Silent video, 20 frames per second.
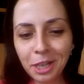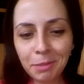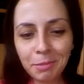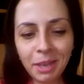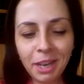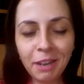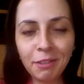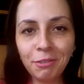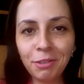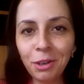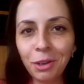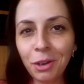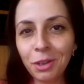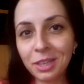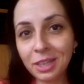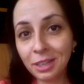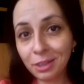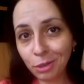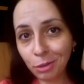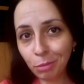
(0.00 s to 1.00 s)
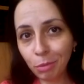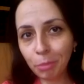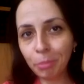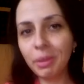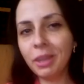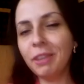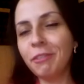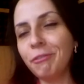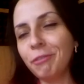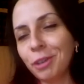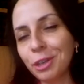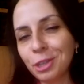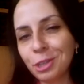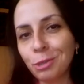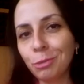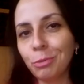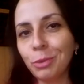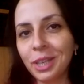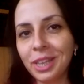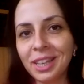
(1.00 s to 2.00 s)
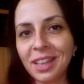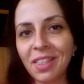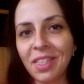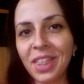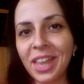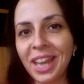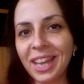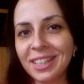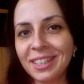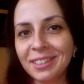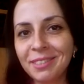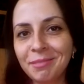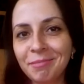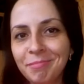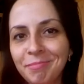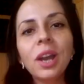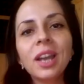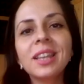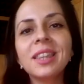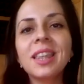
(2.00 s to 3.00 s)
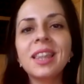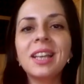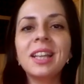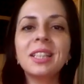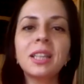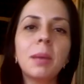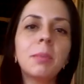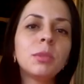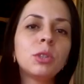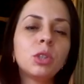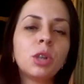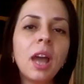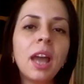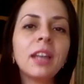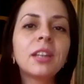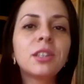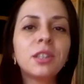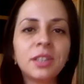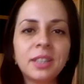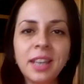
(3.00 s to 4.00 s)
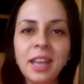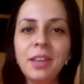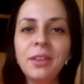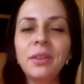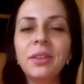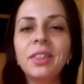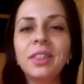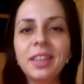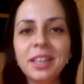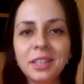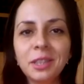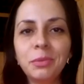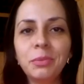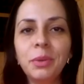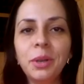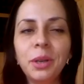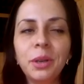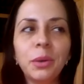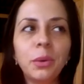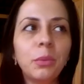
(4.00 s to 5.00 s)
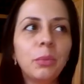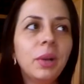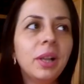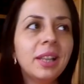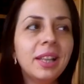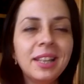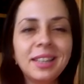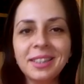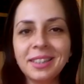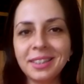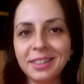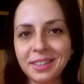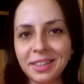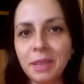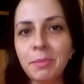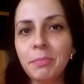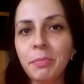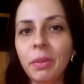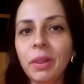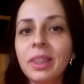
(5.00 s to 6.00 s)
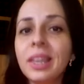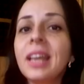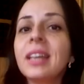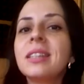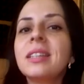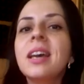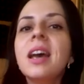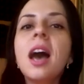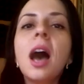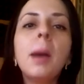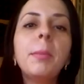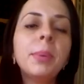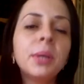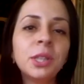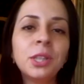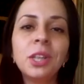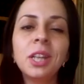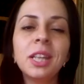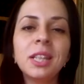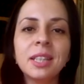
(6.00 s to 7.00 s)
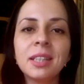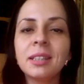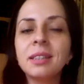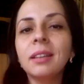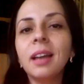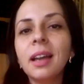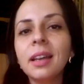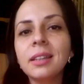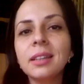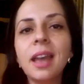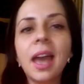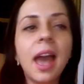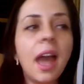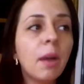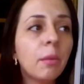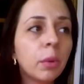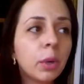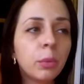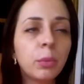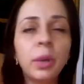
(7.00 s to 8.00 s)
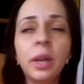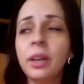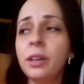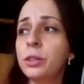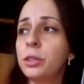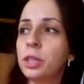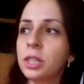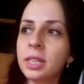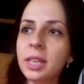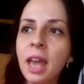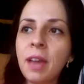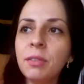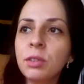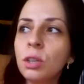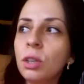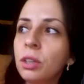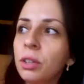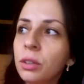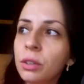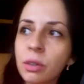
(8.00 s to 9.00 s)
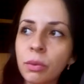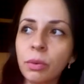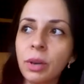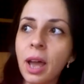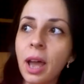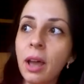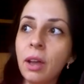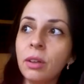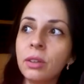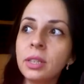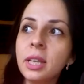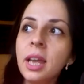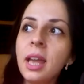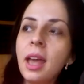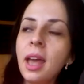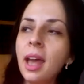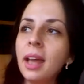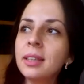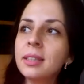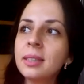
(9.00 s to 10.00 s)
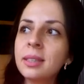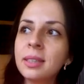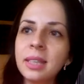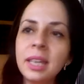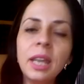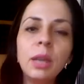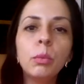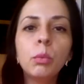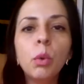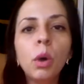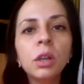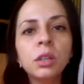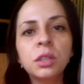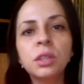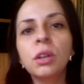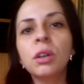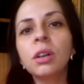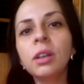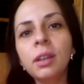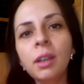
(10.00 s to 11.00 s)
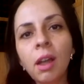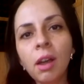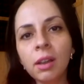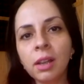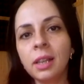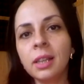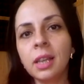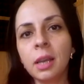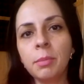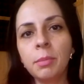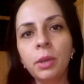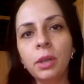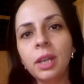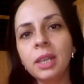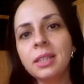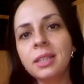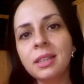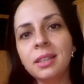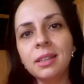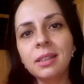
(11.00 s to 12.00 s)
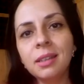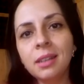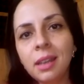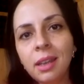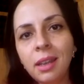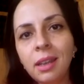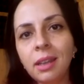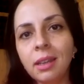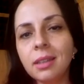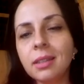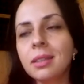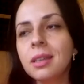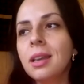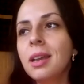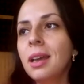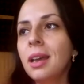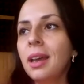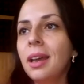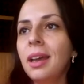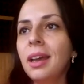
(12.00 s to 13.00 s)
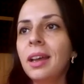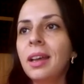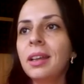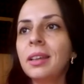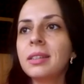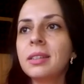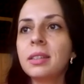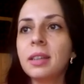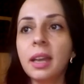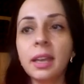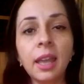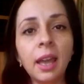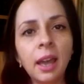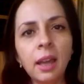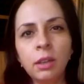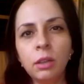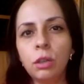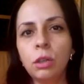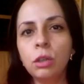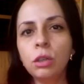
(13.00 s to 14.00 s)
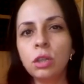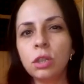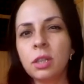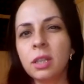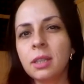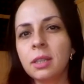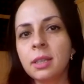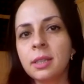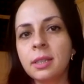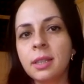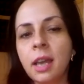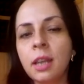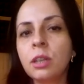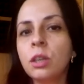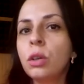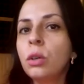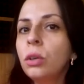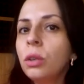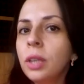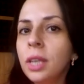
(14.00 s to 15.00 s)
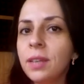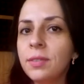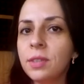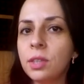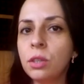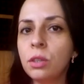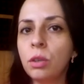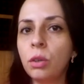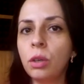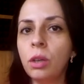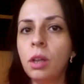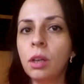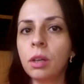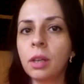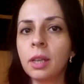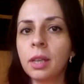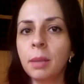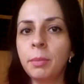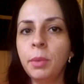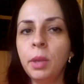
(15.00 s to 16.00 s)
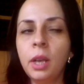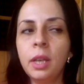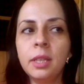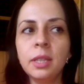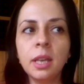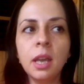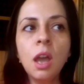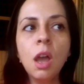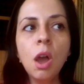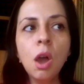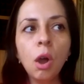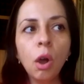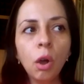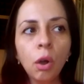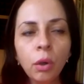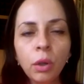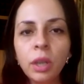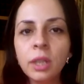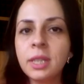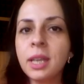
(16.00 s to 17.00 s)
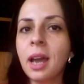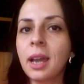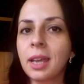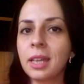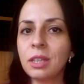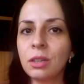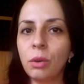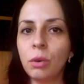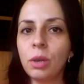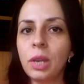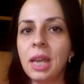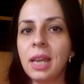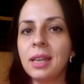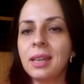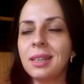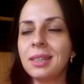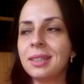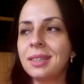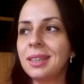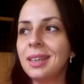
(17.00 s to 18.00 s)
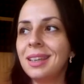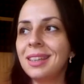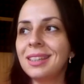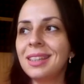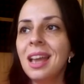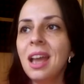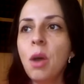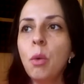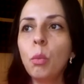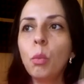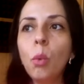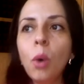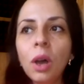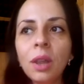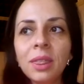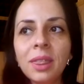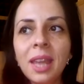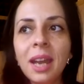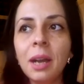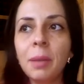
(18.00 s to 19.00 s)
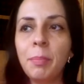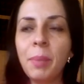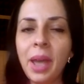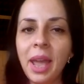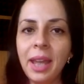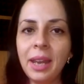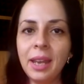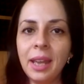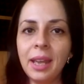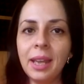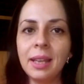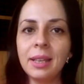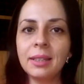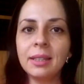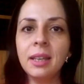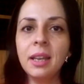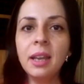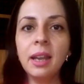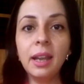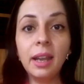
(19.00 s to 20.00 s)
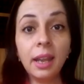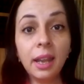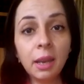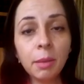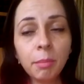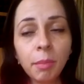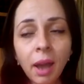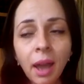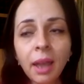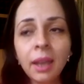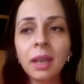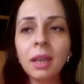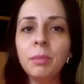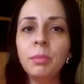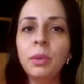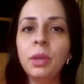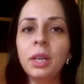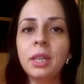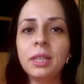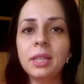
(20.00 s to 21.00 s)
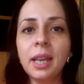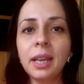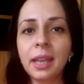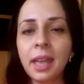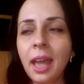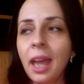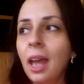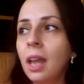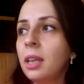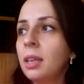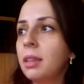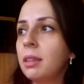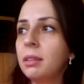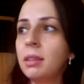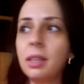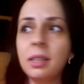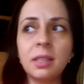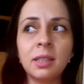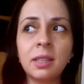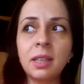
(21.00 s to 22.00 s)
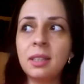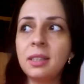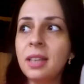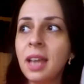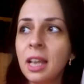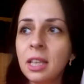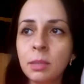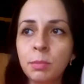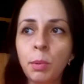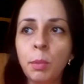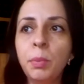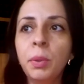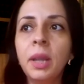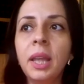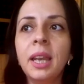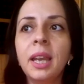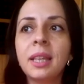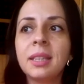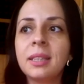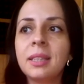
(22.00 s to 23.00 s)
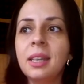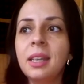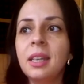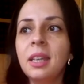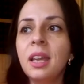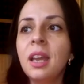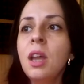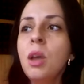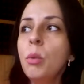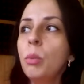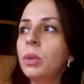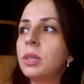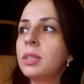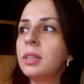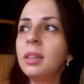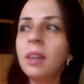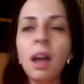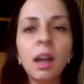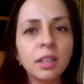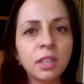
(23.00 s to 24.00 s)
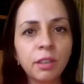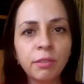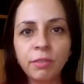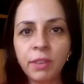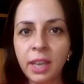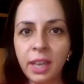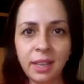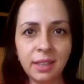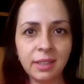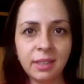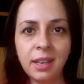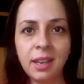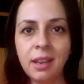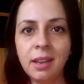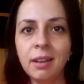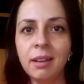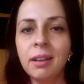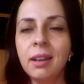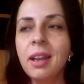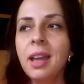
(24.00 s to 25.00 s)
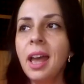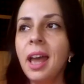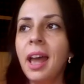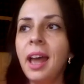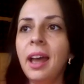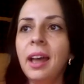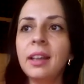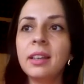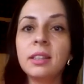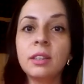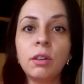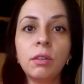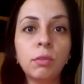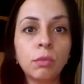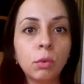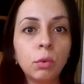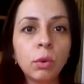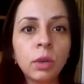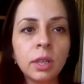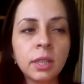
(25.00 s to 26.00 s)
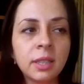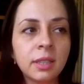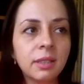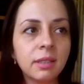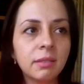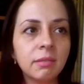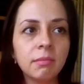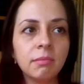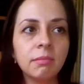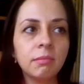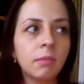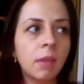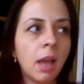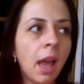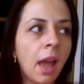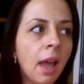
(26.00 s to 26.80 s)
social media photos, and you will be the first to witness that. So what is it that I'm trying to say in this video? Well, it's simple, that opportunities lie everywhere. You just have to look around and see what your local community needs. And again, you should understand who lives in your local community, who your target audience is, what their pain is. In my community, again, this is a dense populated city with lots of kids here, and of course,